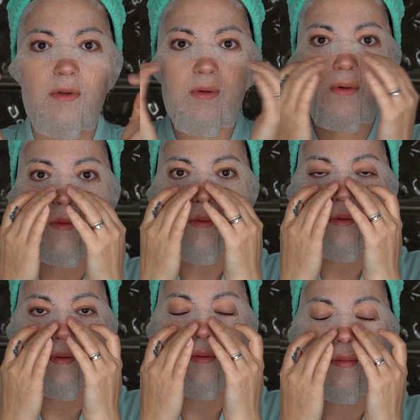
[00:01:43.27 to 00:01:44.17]
Ooh,
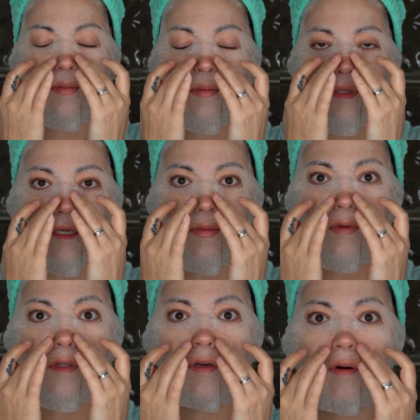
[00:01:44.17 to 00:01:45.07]
like
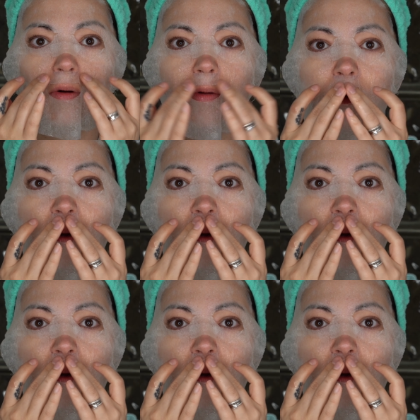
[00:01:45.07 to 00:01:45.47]
really cold.